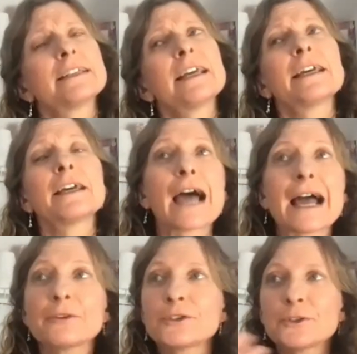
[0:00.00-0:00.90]
Yeah.
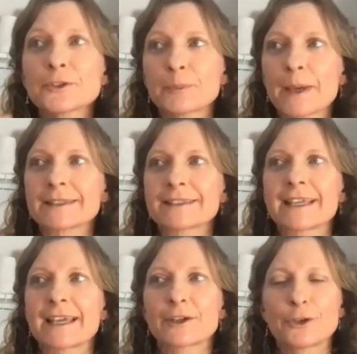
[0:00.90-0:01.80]
How do you expect to
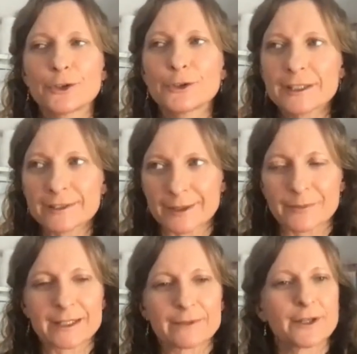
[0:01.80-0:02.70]
get good at
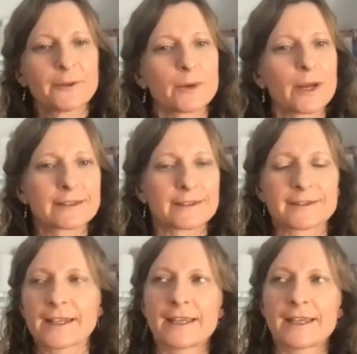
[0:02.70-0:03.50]
something if you don't practice?